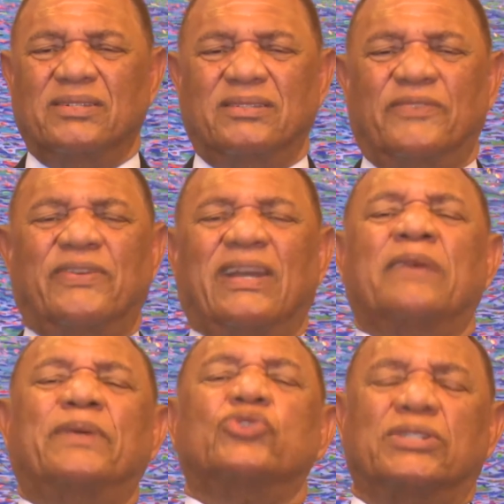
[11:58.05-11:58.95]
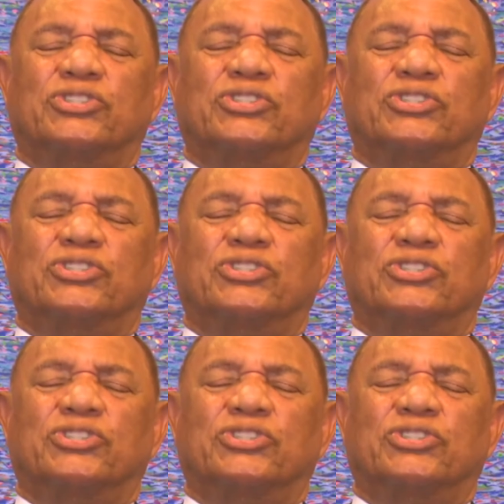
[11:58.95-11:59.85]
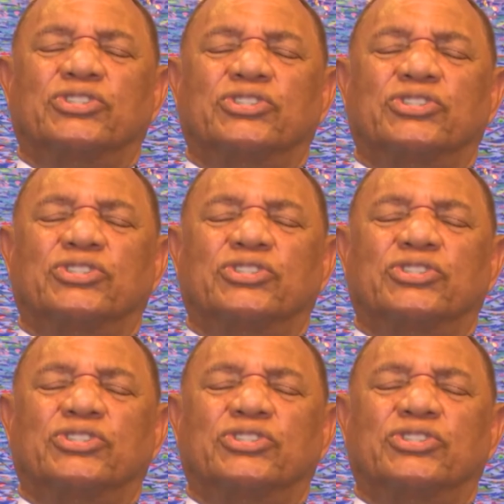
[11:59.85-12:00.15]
Bahamian develop into a